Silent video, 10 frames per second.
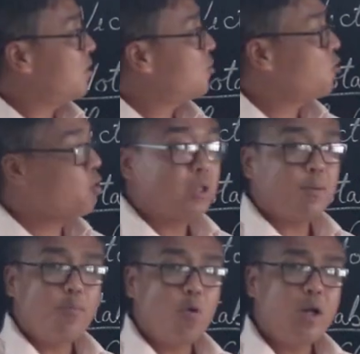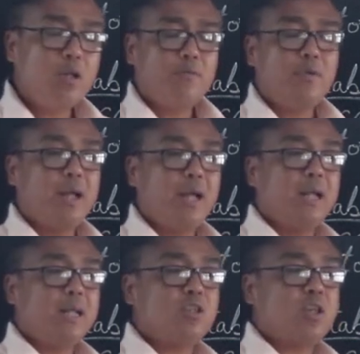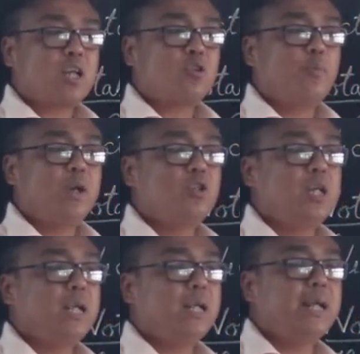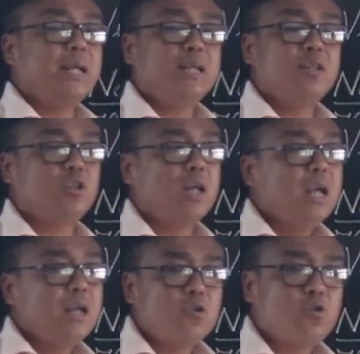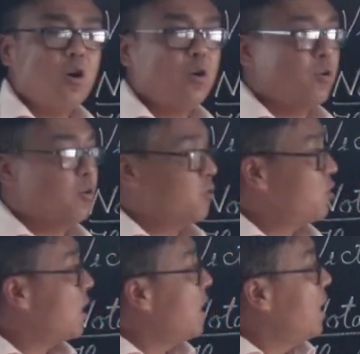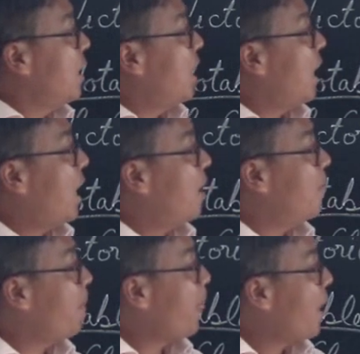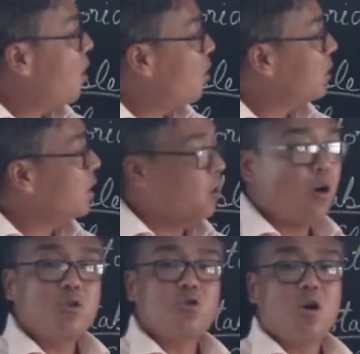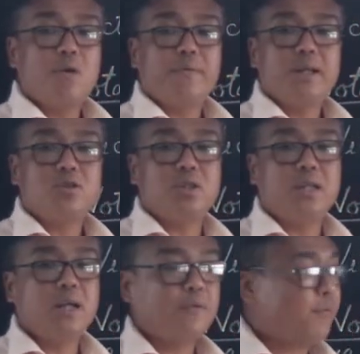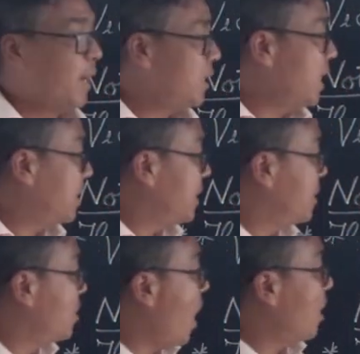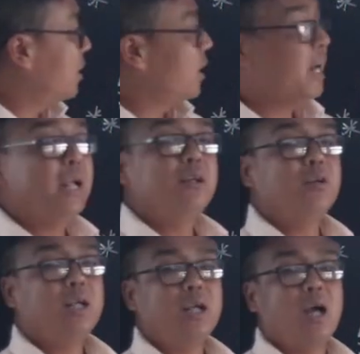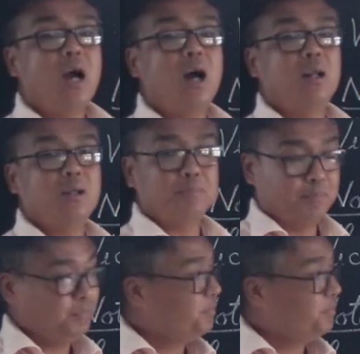So, the poet over here is expressing his sorrows on the loss of his dear friend, that is Arthur Henry Hallam.